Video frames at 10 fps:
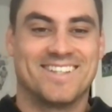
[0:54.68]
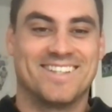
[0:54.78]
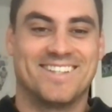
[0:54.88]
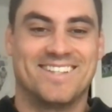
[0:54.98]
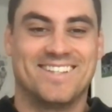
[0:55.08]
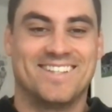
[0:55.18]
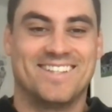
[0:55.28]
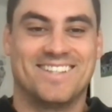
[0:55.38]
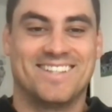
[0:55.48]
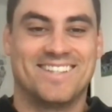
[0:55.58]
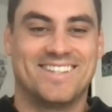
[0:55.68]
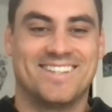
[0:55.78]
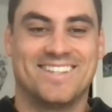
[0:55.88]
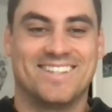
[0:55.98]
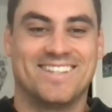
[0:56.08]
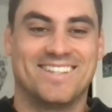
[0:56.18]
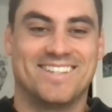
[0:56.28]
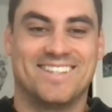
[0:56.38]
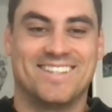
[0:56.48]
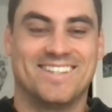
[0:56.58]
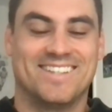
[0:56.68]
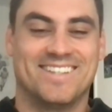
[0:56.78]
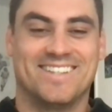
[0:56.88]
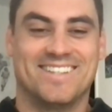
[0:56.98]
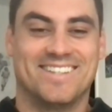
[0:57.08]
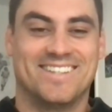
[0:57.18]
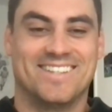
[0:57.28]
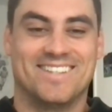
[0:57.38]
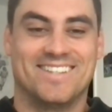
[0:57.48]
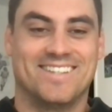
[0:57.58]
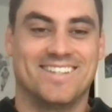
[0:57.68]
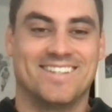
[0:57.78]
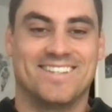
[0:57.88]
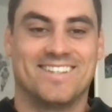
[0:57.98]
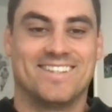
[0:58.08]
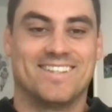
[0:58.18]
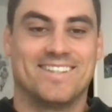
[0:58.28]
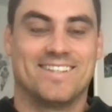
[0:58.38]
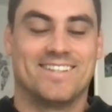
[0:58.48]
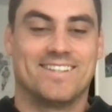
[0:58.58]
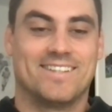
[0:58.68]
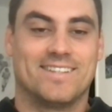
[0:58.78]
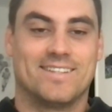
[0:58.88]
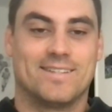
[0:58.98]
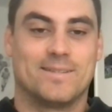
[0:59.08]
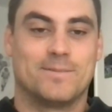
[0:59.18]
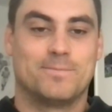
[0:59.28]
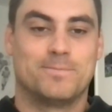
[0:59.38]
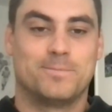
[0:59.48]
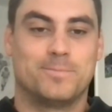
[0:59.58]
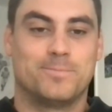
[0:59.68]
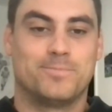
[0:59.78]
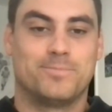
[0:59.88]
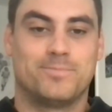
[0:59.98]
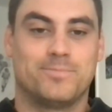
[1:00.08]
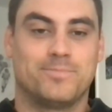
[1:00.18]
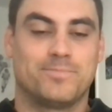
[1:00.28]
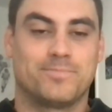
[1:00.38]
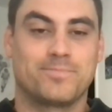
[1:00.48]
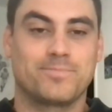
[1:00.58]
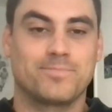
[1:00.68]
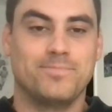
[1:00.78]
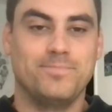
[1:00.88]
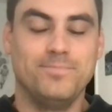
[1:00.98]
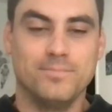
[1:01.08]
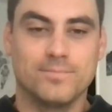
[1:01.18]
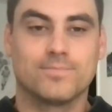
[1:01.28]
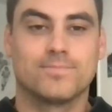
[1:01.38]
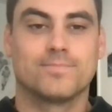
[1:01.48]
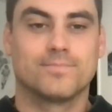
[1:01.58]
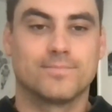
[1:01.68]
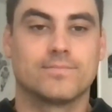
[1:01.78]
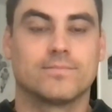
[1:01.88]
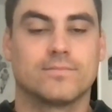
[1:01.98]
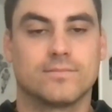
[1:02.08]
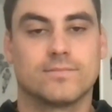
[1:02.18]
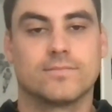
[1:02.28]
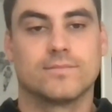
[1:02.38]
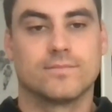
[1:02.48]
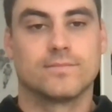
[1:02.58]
No words are spoken by the person on screen.